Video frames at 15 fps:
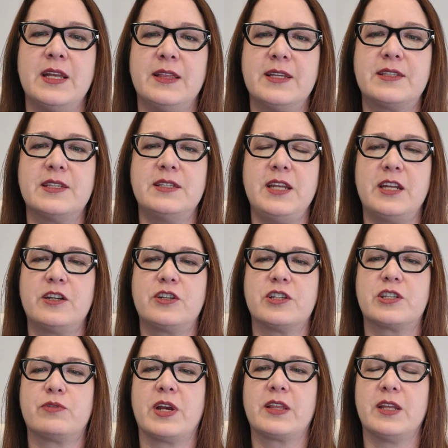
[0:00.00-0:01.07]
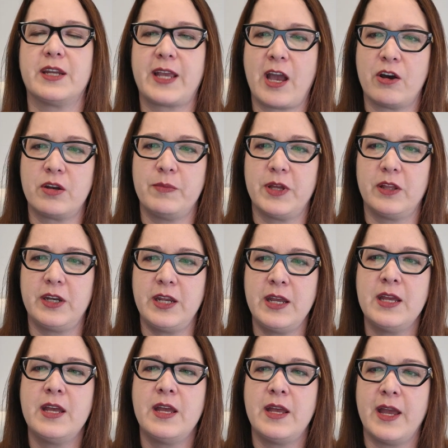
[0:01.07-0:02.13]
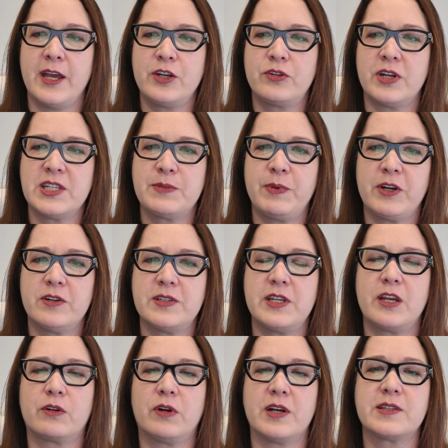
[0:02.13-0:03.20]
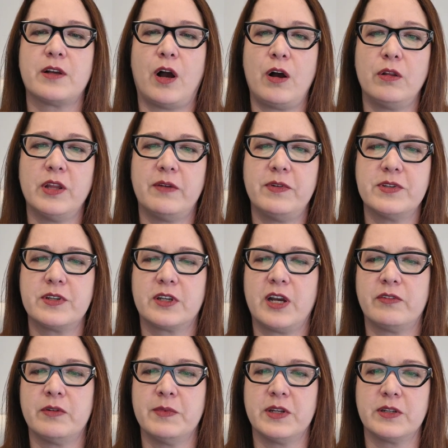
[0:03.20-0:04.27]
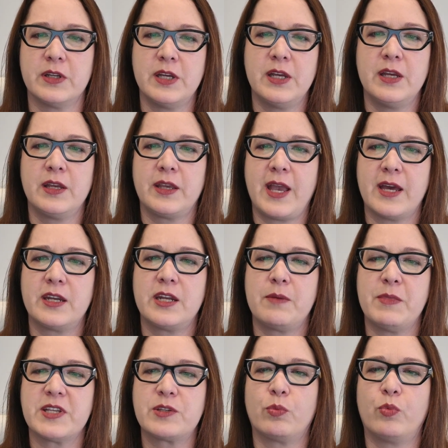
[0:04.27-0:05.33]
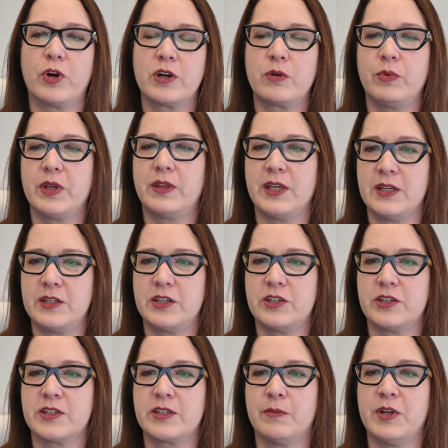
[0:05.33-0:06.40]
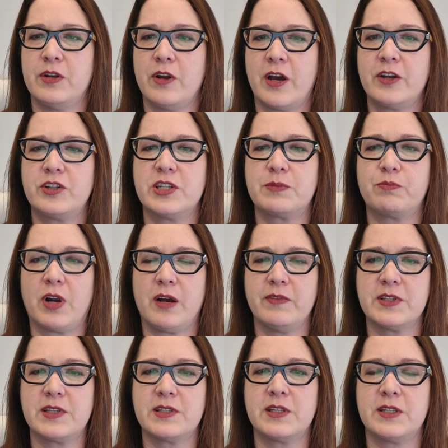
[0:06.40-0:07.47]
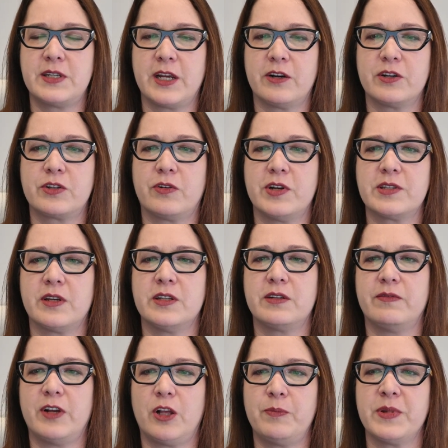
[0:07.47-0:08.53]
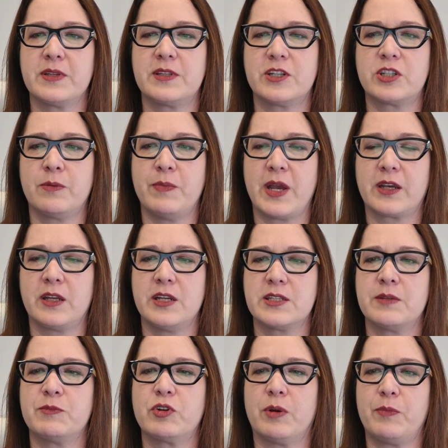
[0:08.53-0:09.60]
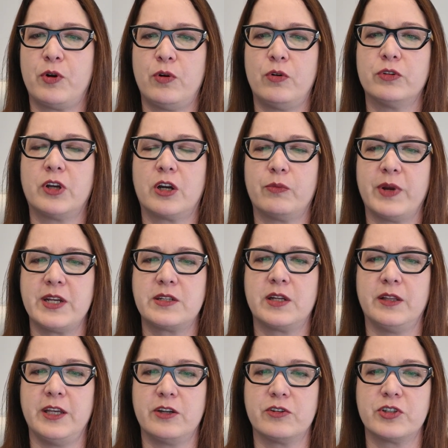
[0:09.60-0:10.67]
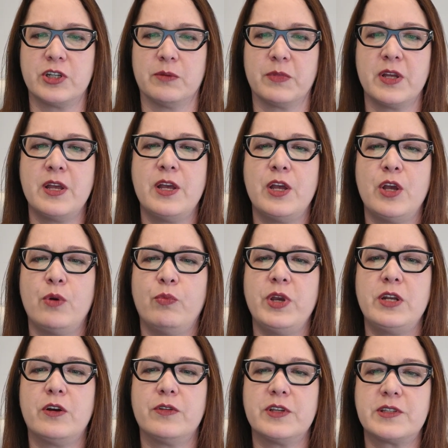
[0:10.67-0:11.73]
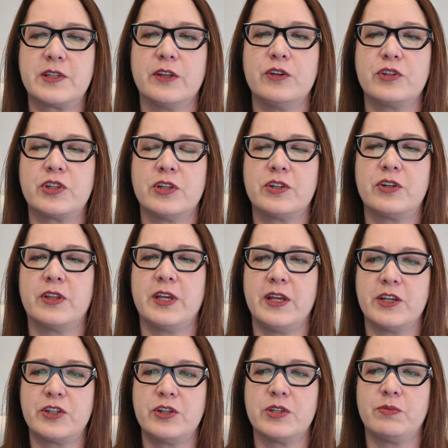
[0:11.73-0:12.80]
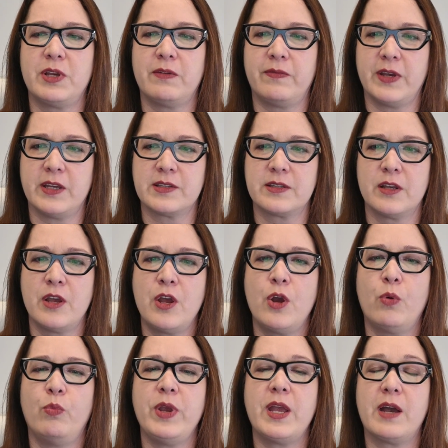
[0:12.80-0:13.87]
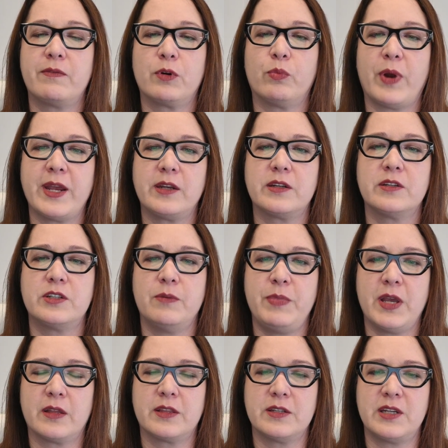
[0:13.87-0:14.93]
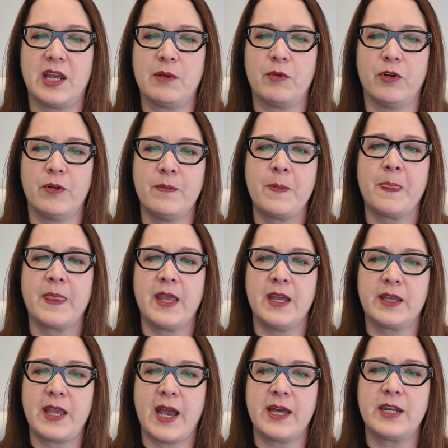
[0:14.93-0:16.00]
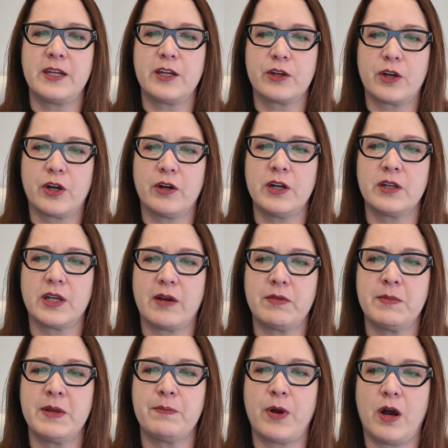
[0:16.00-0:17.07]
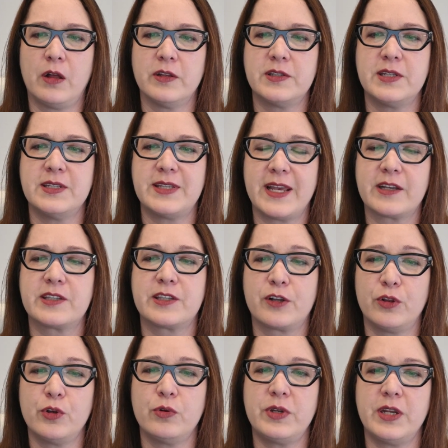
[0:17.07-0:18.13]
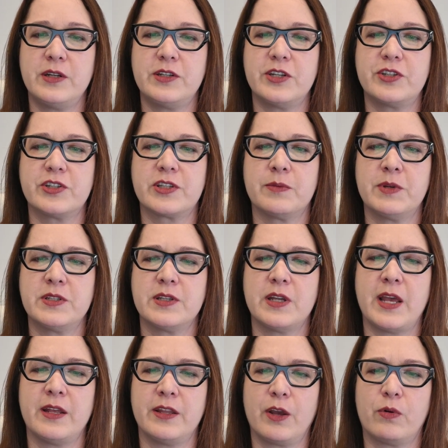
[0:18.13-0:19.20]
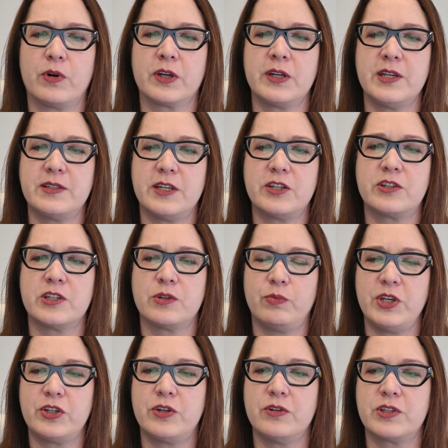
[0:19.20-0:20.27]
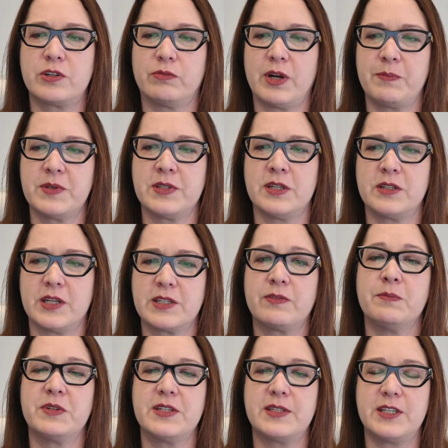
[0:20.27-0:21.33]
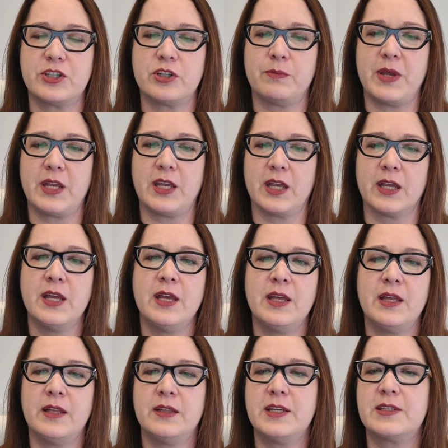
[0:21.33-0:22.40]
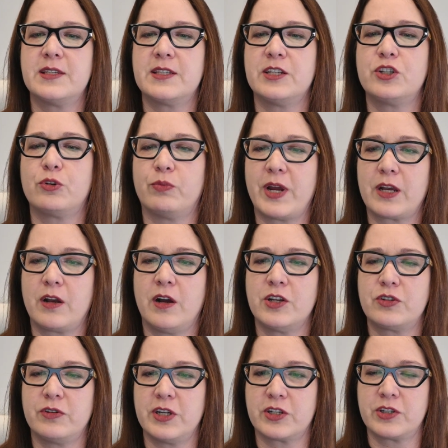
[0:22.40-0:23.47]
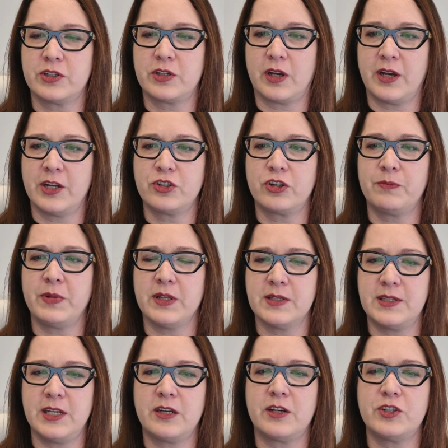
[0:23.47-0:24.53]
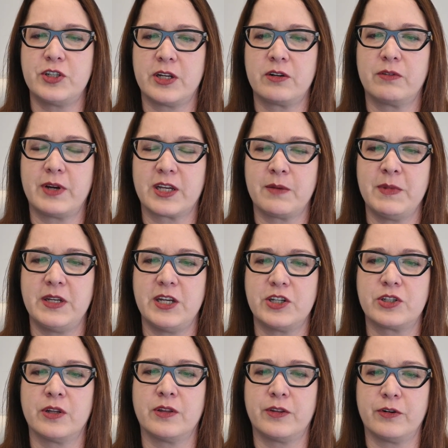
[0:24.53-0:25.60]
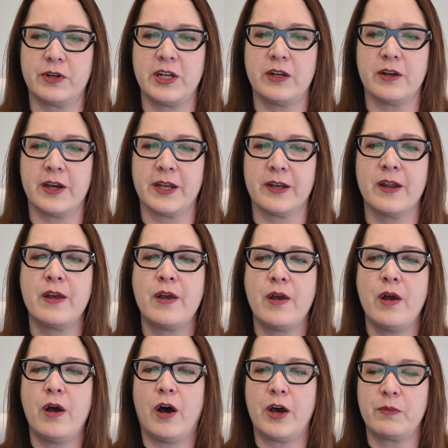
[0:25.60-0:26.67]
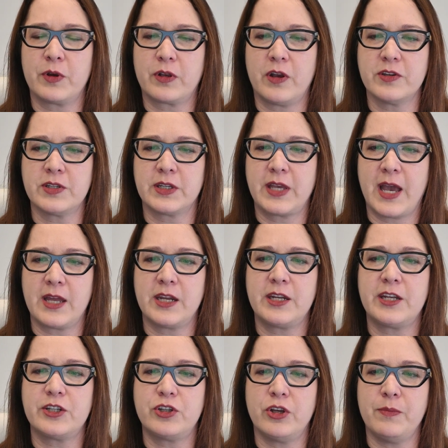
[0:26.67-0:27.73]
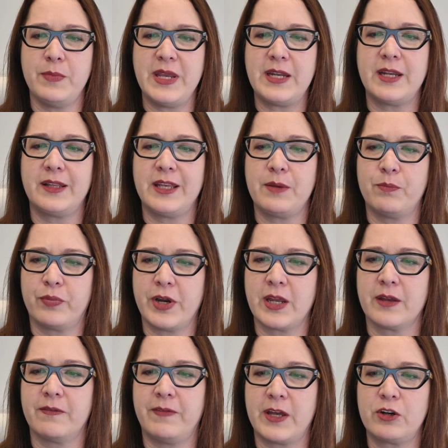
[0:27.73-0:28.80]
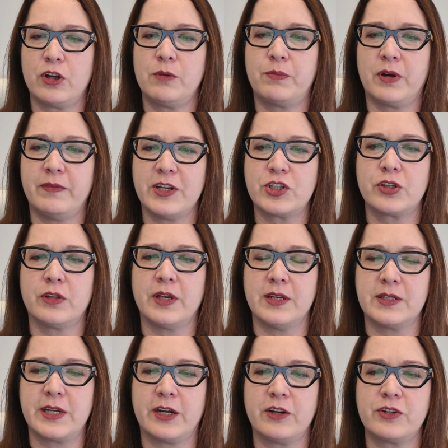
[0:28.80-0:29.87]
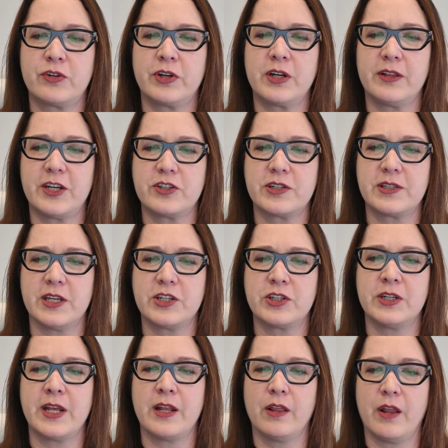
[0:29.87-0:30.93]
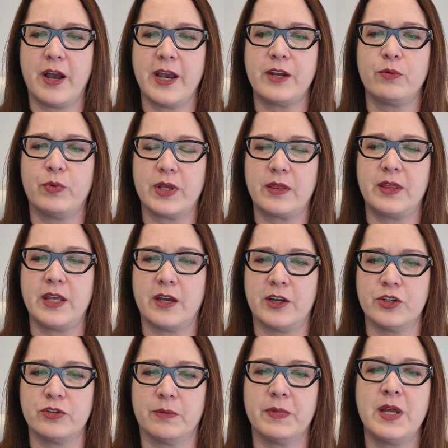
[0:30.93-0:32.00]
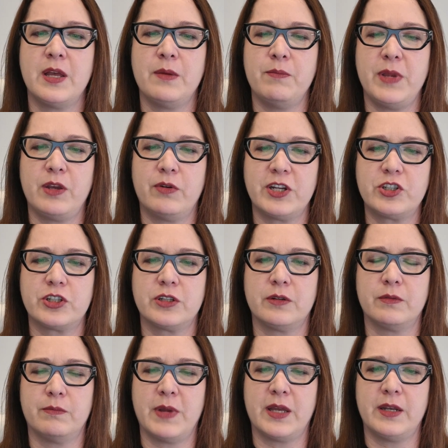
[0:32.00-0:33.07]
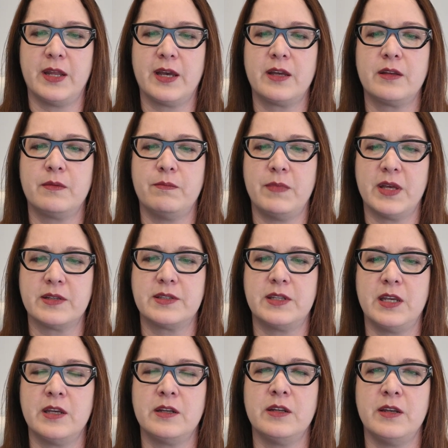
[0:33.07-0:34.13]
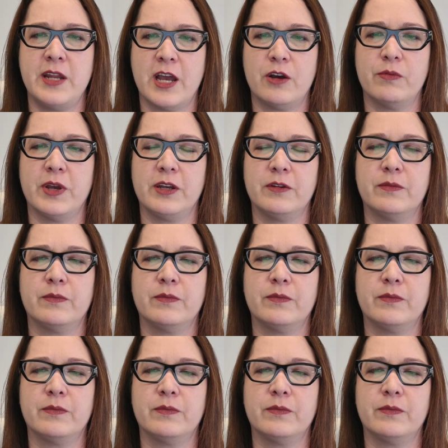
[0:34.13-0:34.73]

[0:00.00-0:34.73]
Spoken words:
This is needed to strengthen accountability and transparency across all levels of government. Canada must work with Indigenous women, not just provinces and territories, on developing such a mechanism to uphold our right to leadership. We know the solution to the issues we face. We have a right to be at the table. In Canada, current government policies exclude Indigenous women and the organizations we choose to represent us from decision-making. This is in direct contradiction to UNDRIP and CEDAW General Recommendation 39. ONWA calls on Canada to immediately bring federal, provincial, and territorial legislation in line with the UNDRIP. Miigwech, Matna, Merci, Niawen.